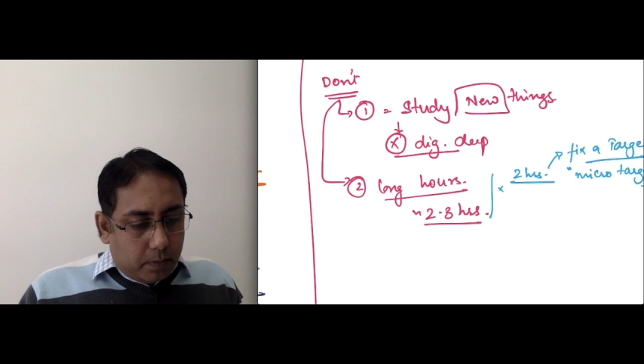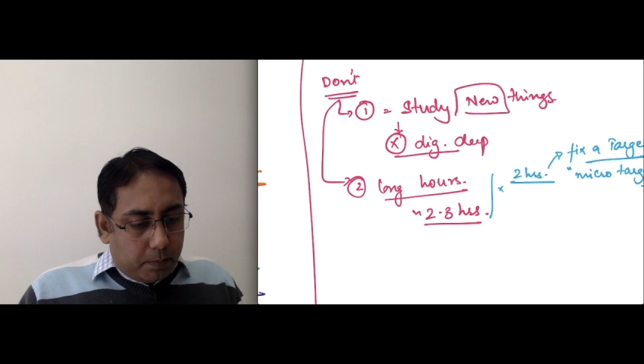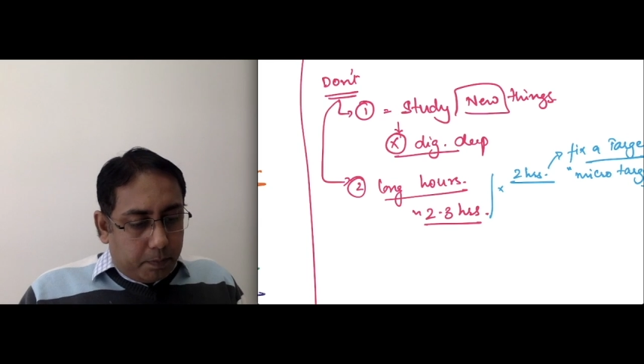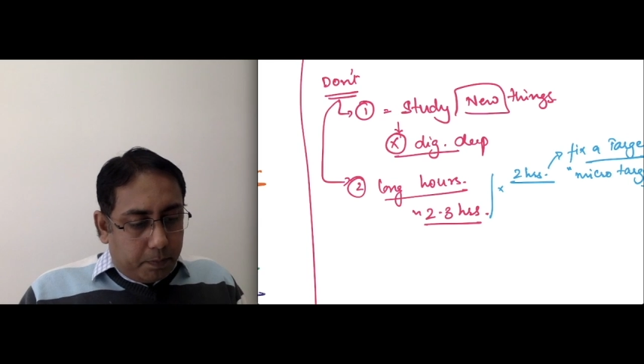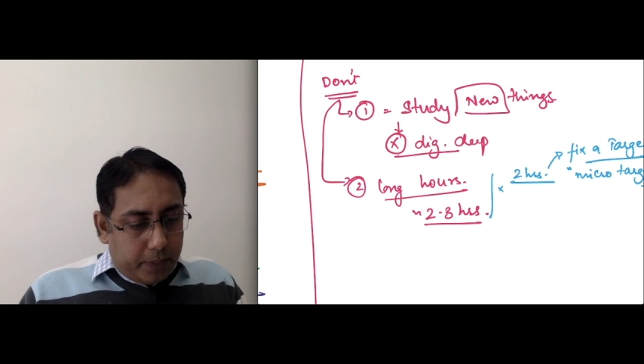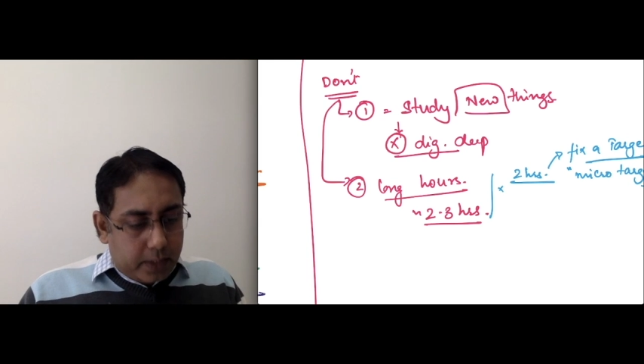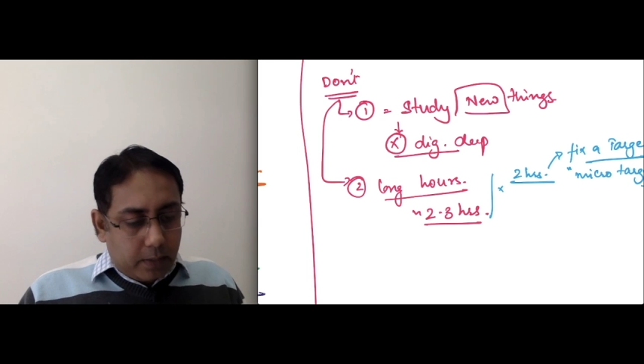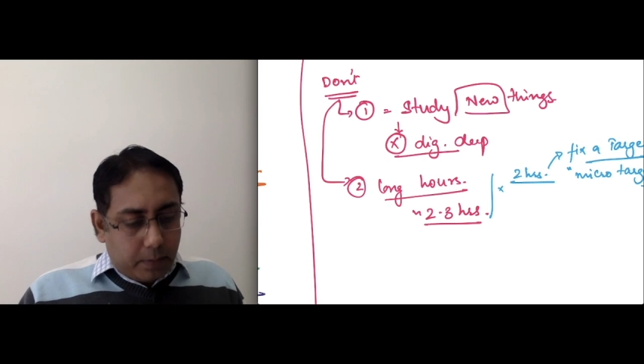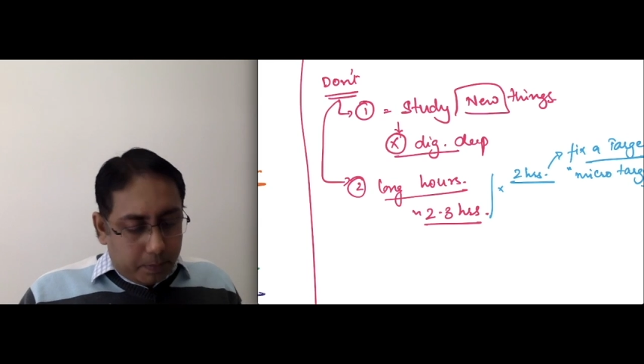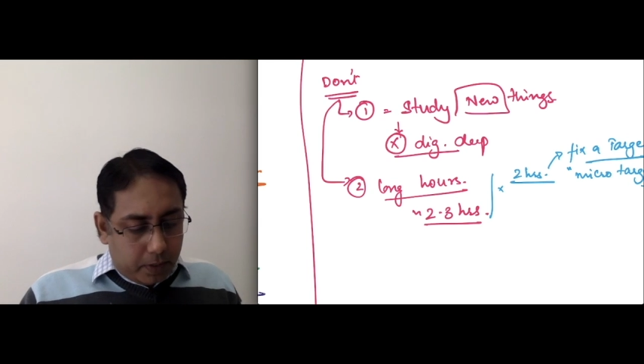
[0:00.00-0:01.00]
Please
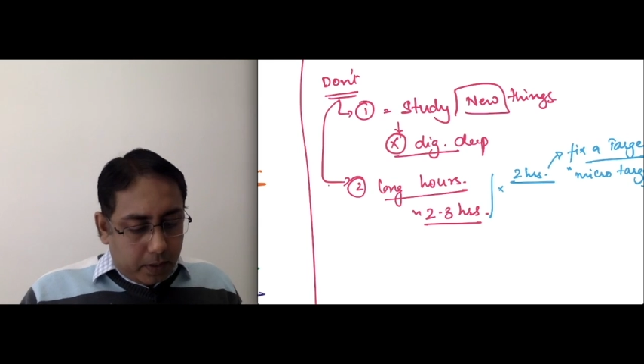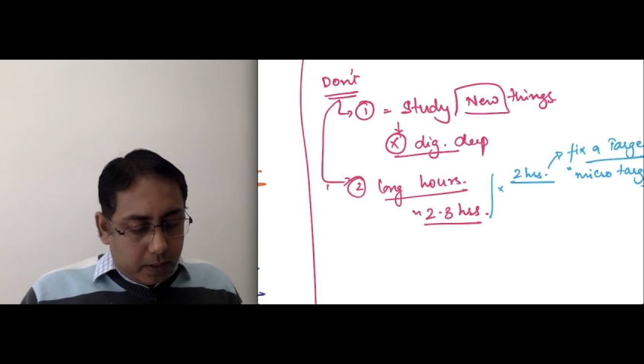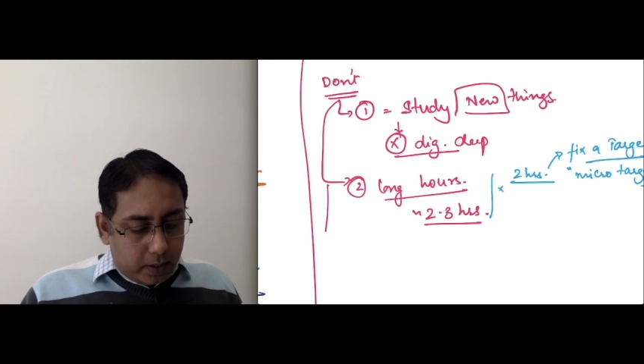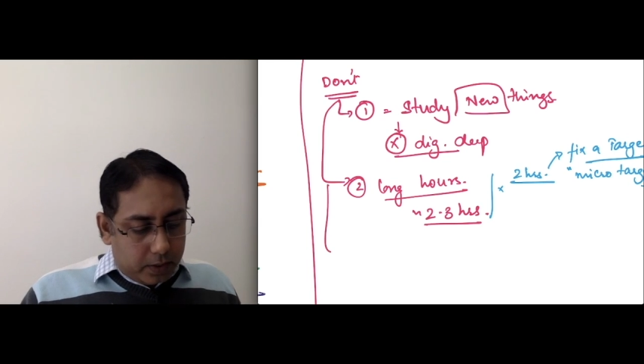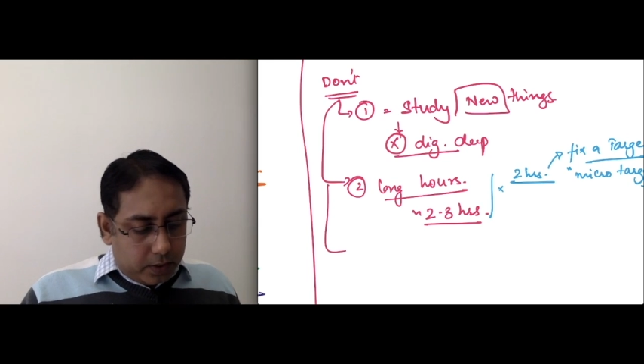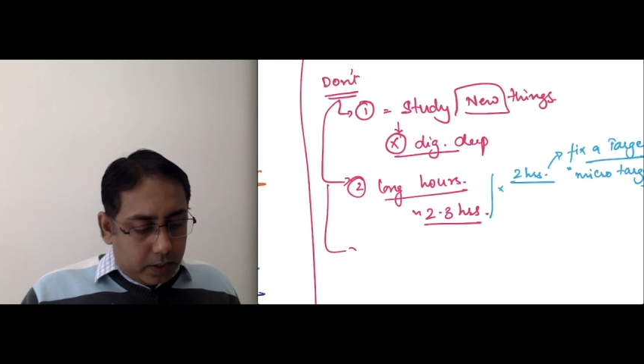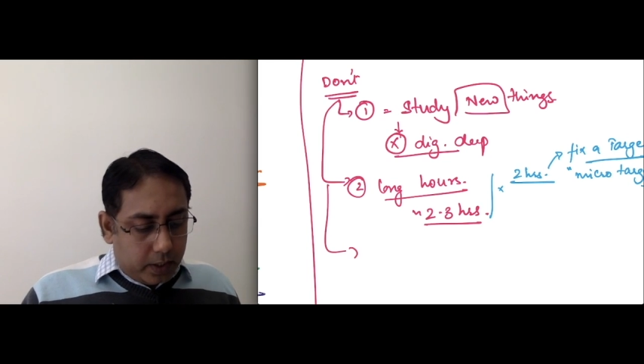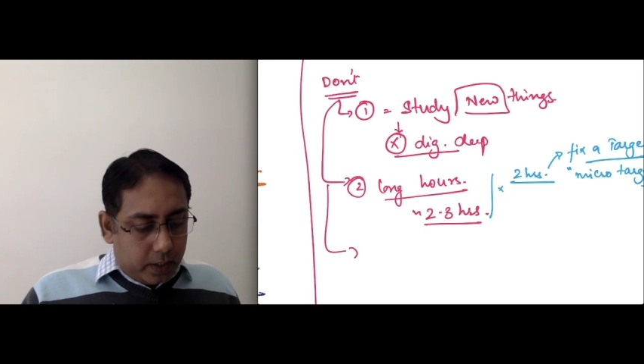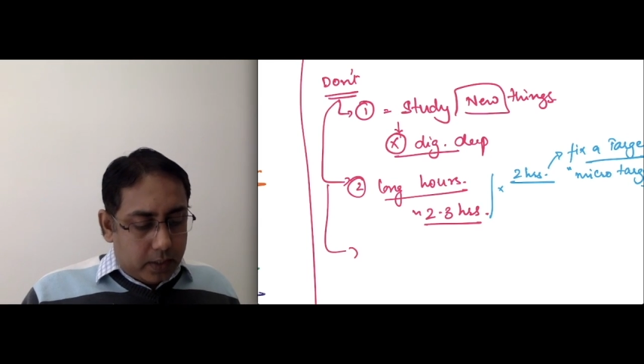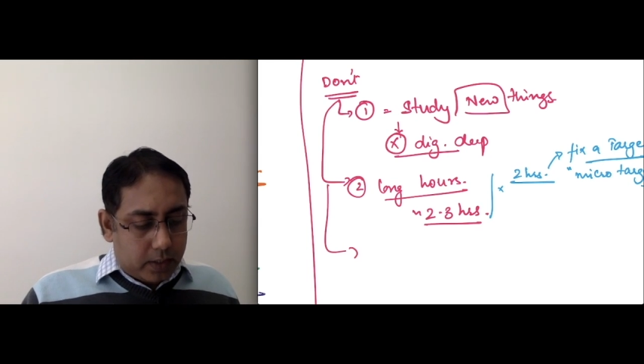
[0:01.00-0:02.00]
remember, another thing
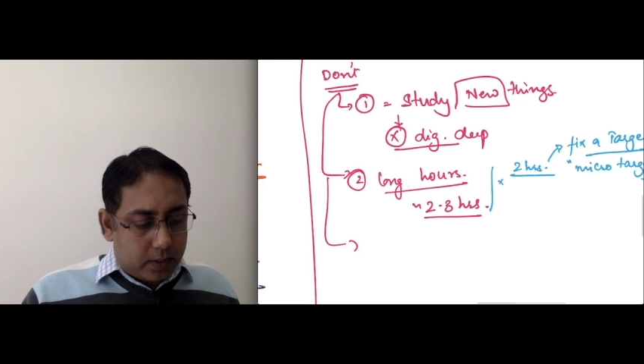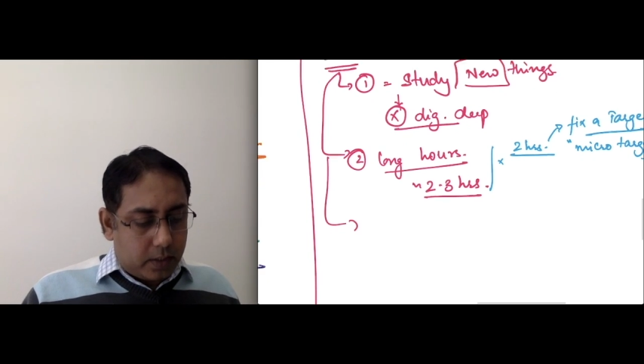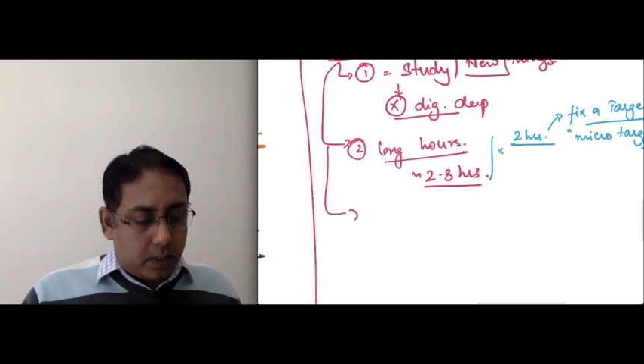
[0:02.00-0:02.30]
is,